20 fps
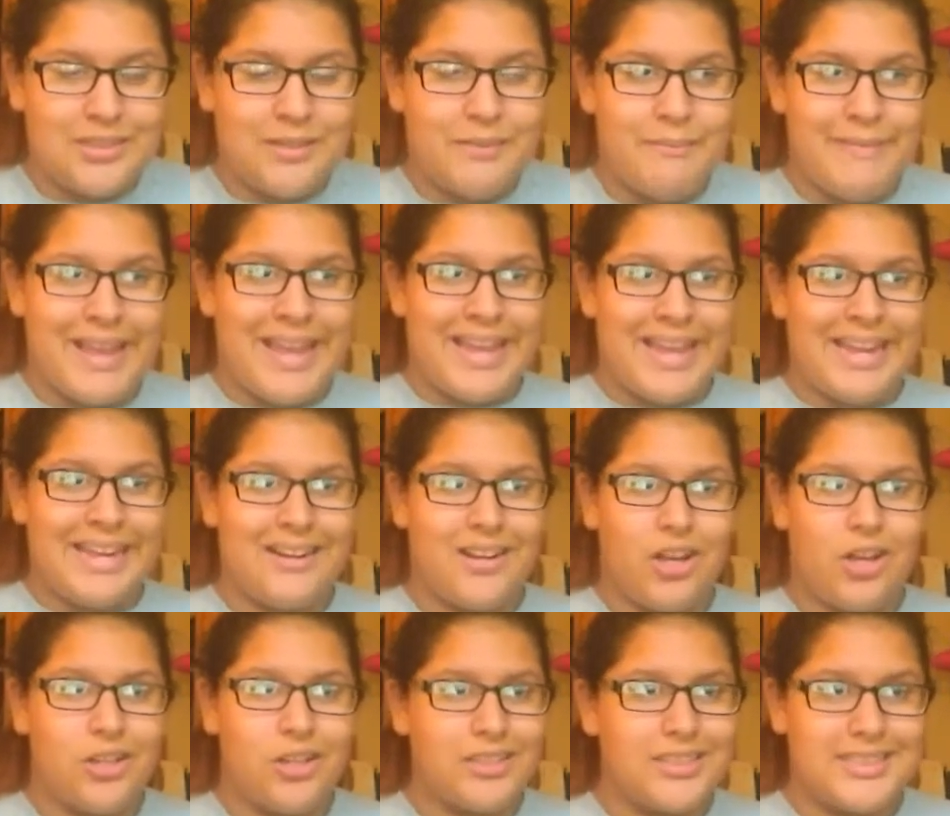made
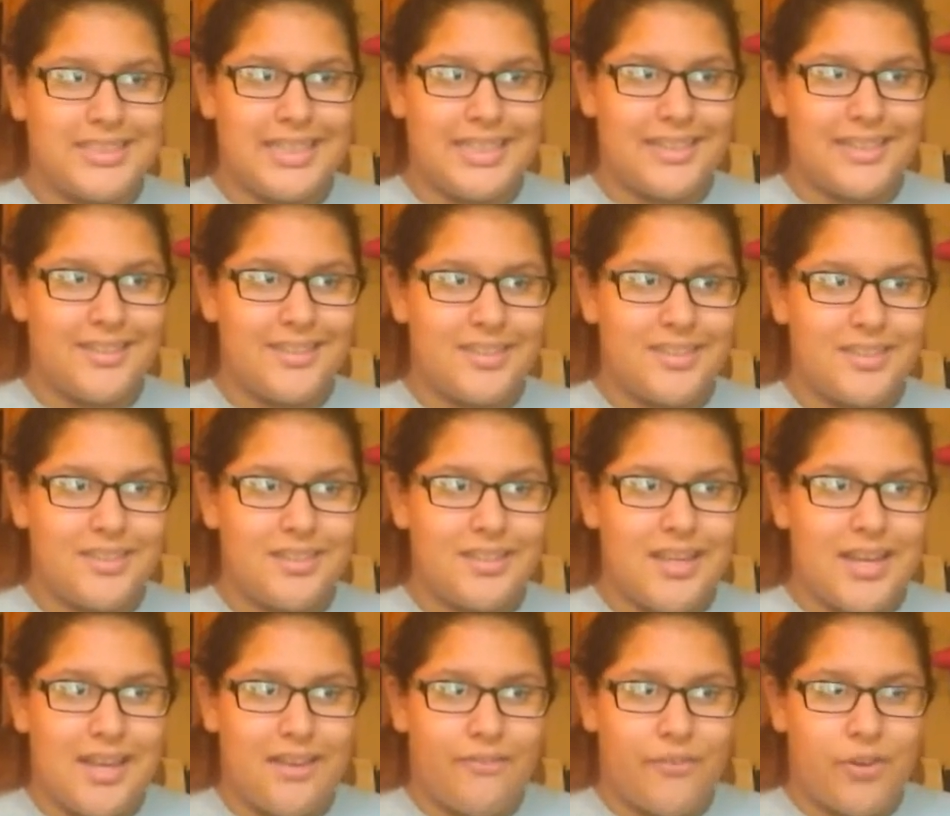All-State
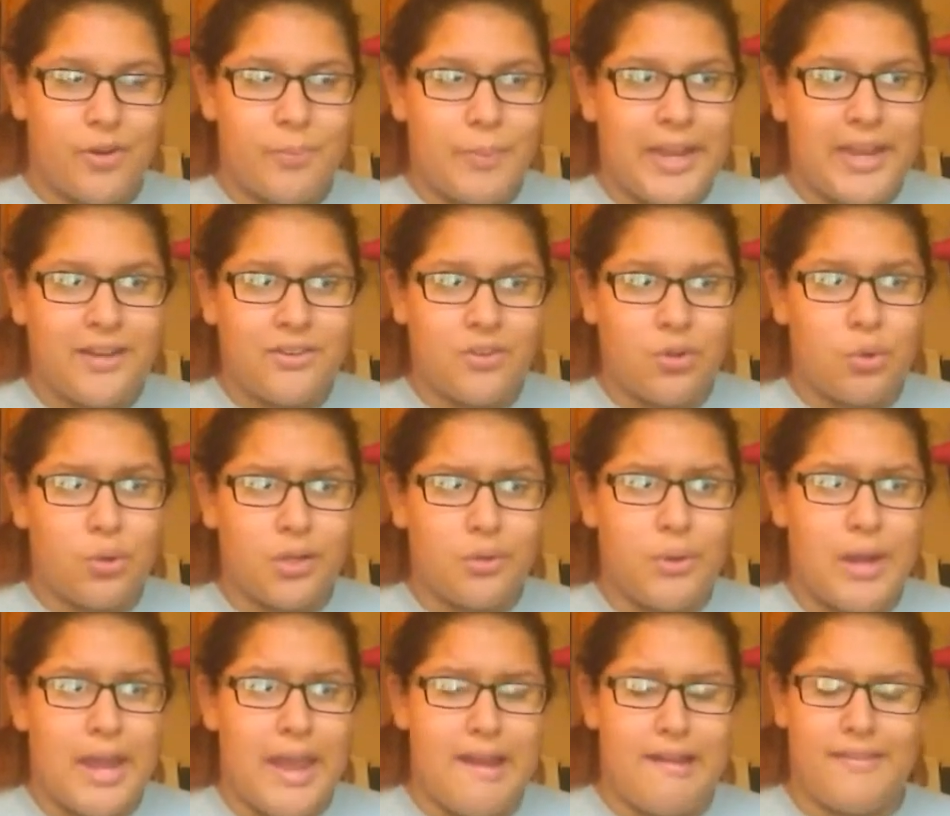for band or
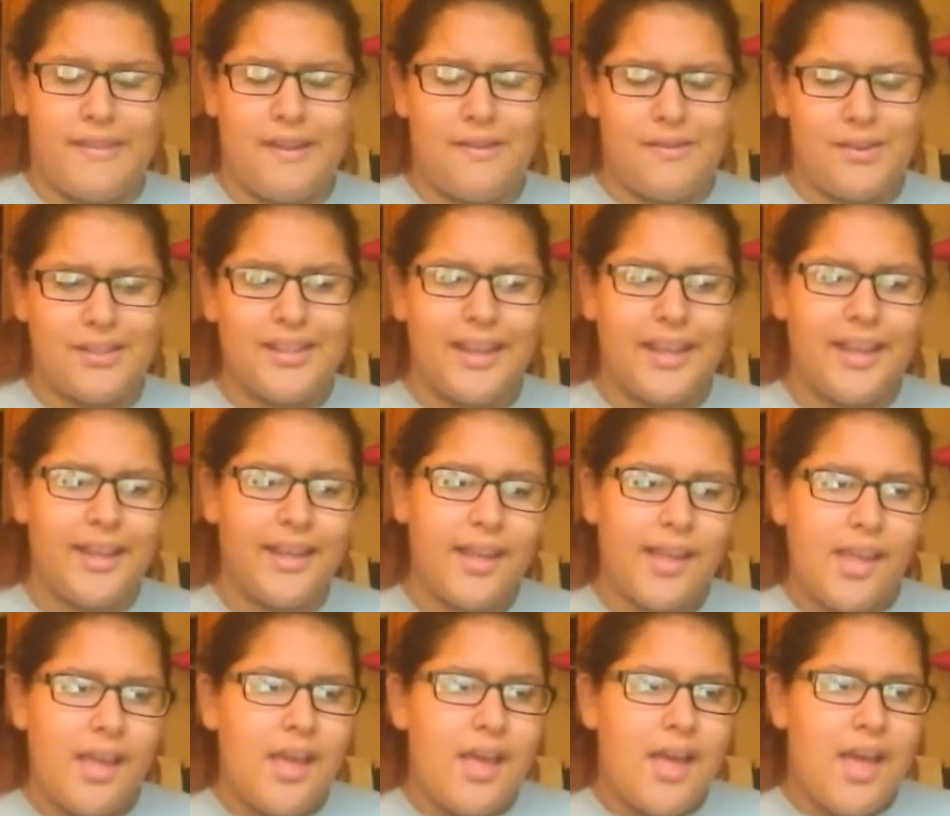choir. And there were like,
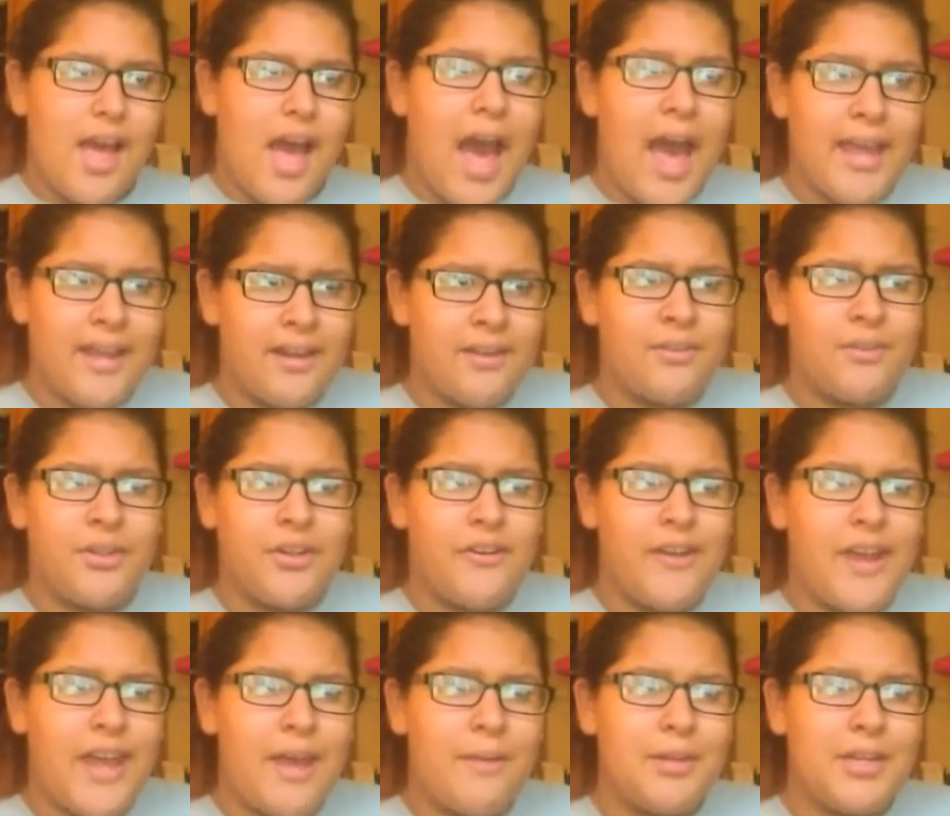I don't know
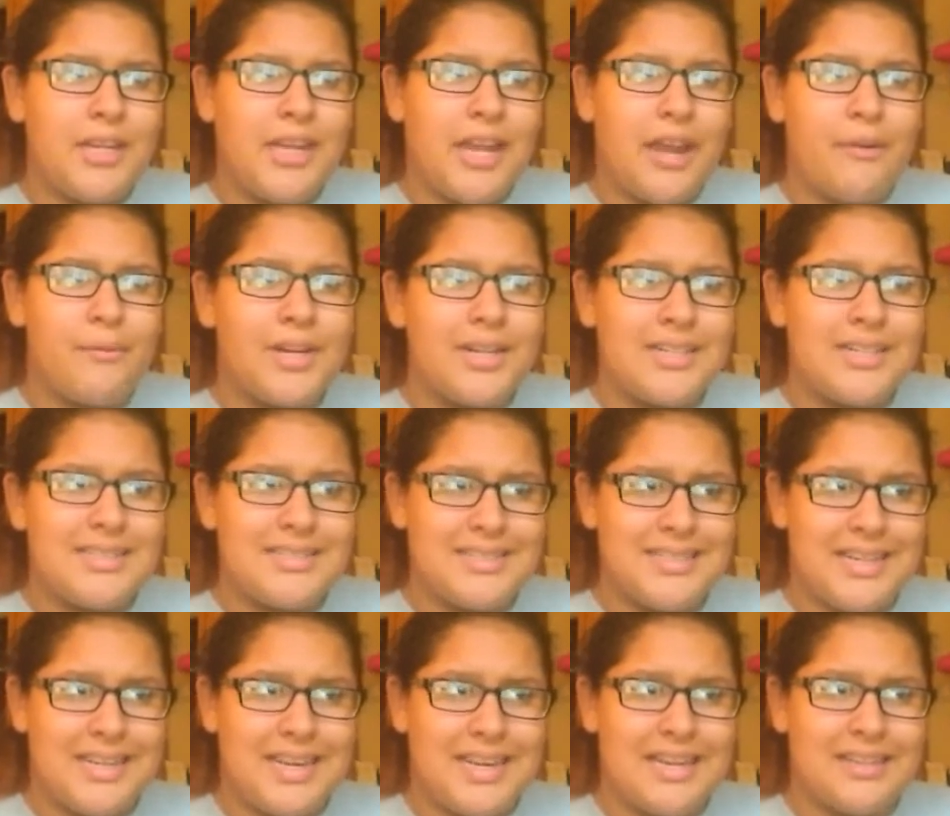how many, I want to
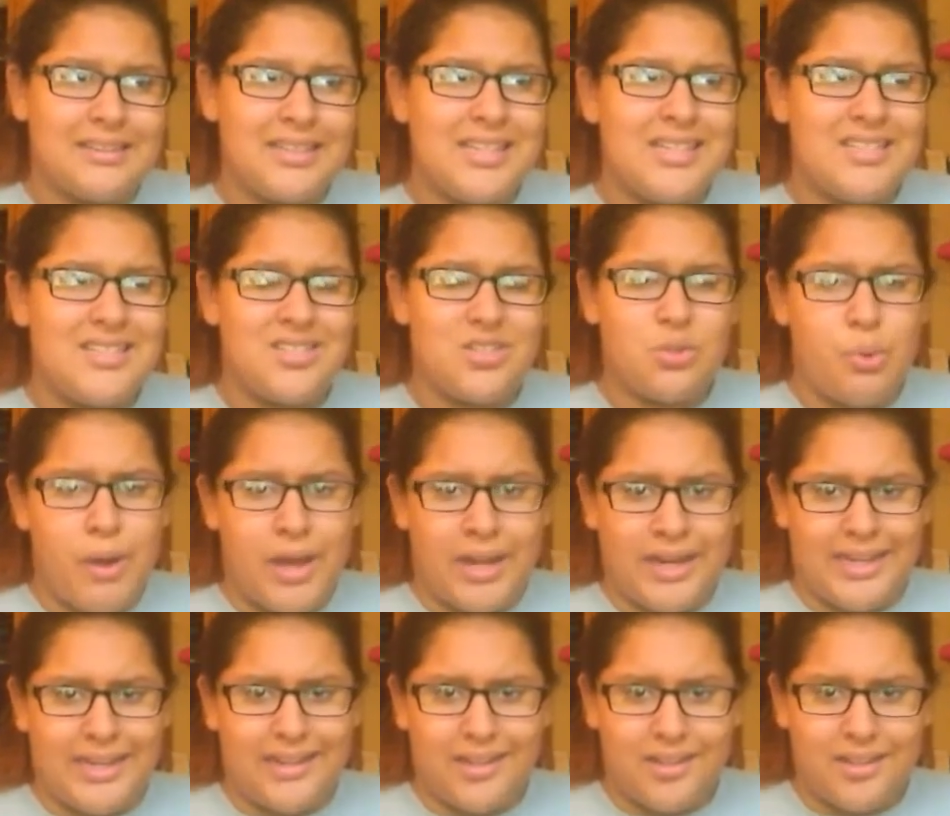say at least
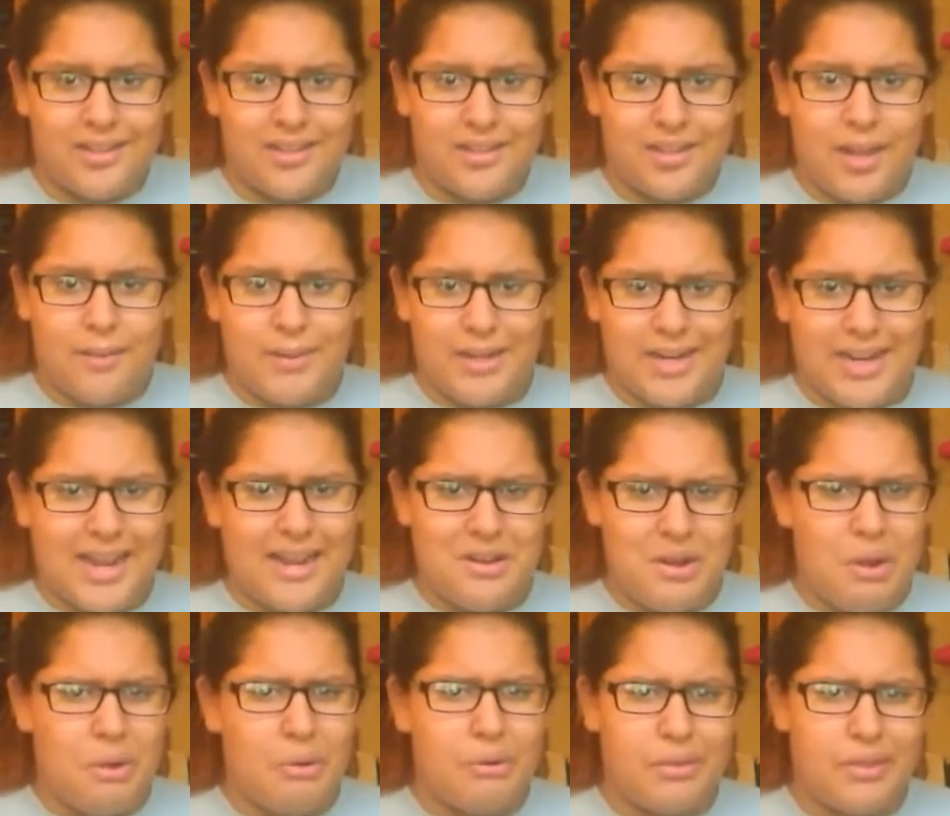20. I mean, I
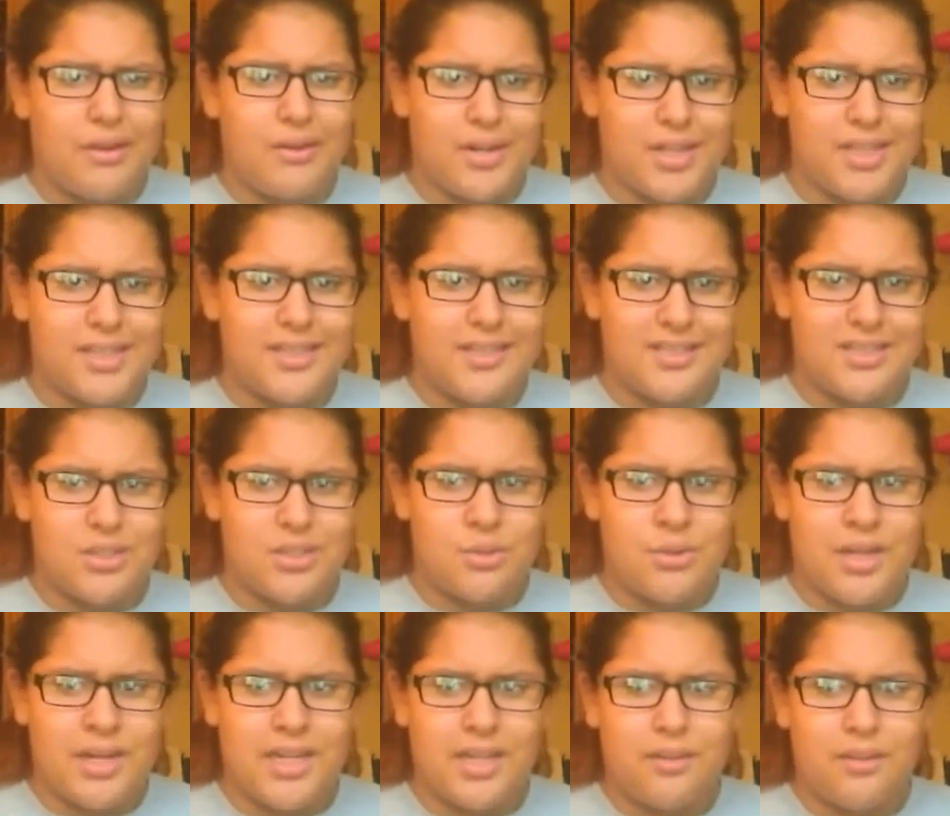know there are at least
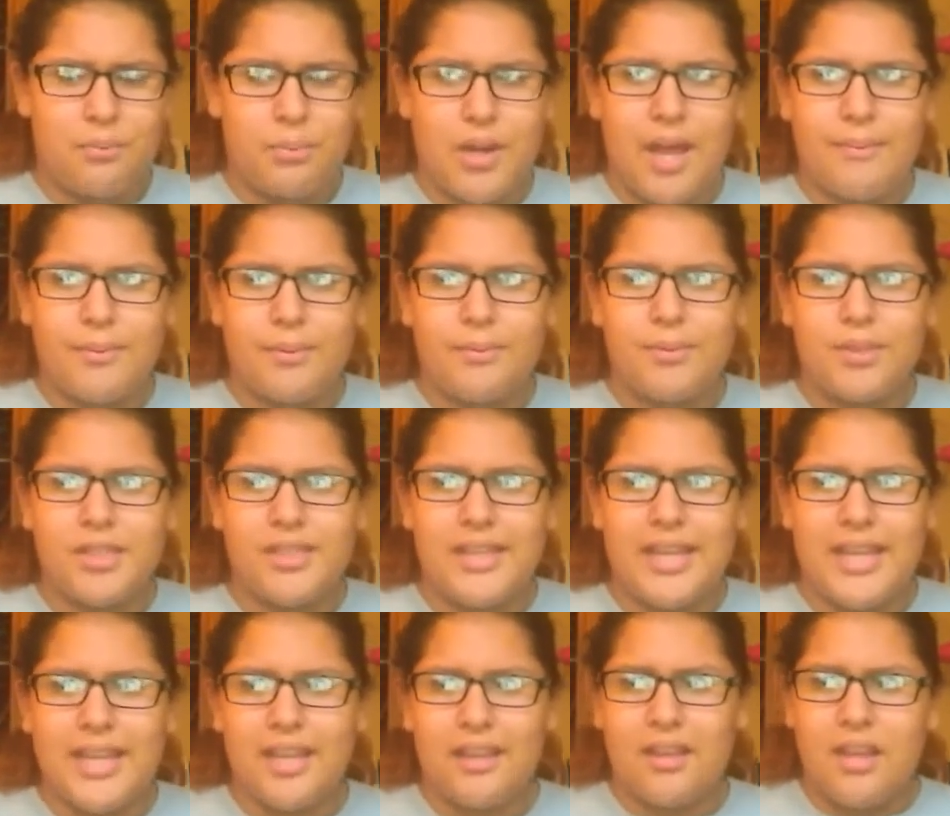20. Probably
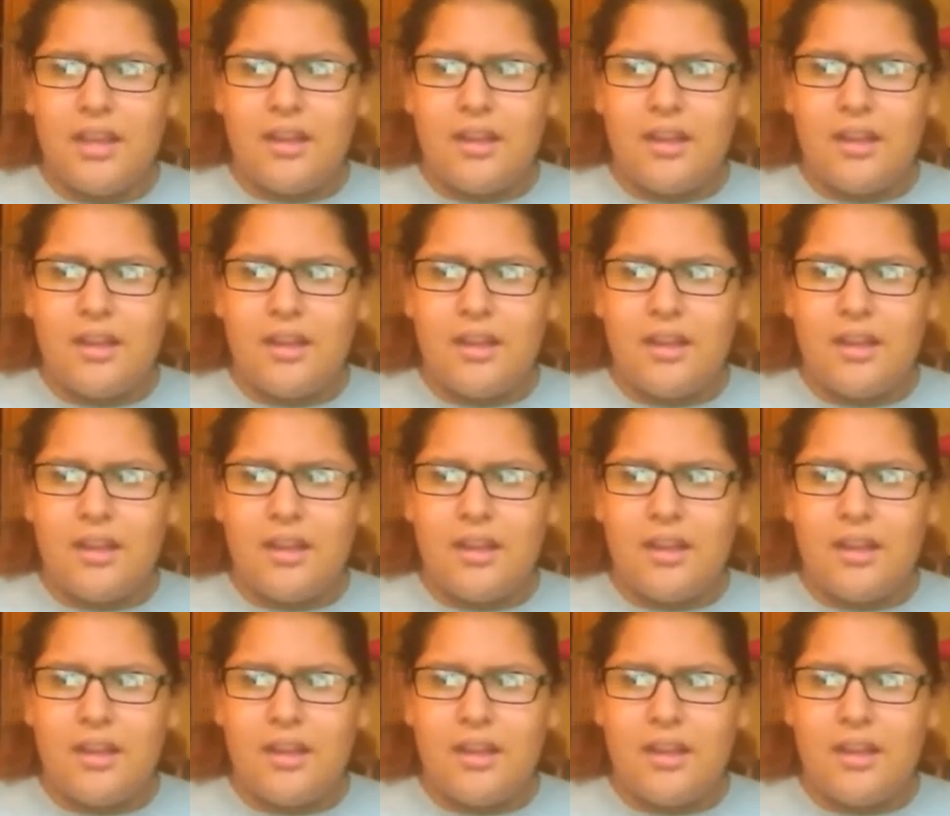like